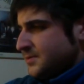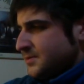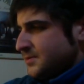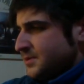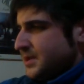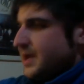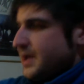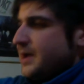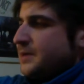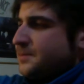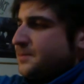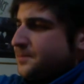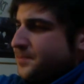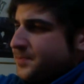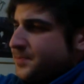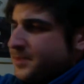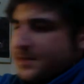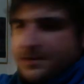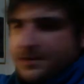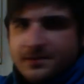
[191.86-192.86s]
yeah,
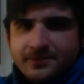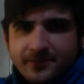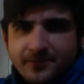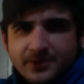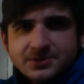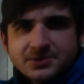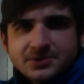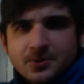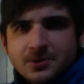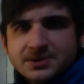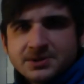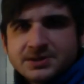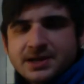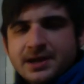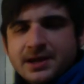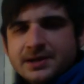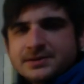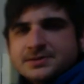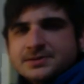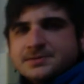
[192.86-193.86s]
first score
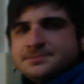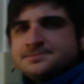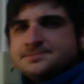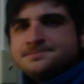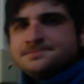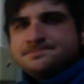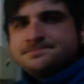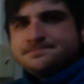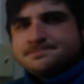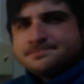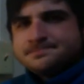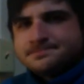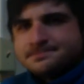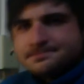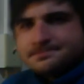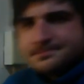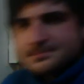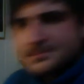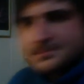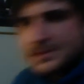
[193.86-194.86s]
stands
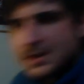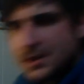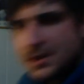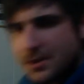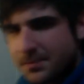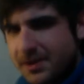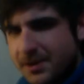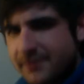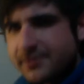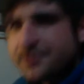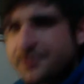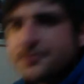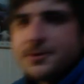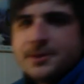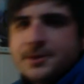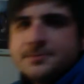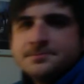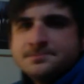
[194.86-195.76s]
a little above a three.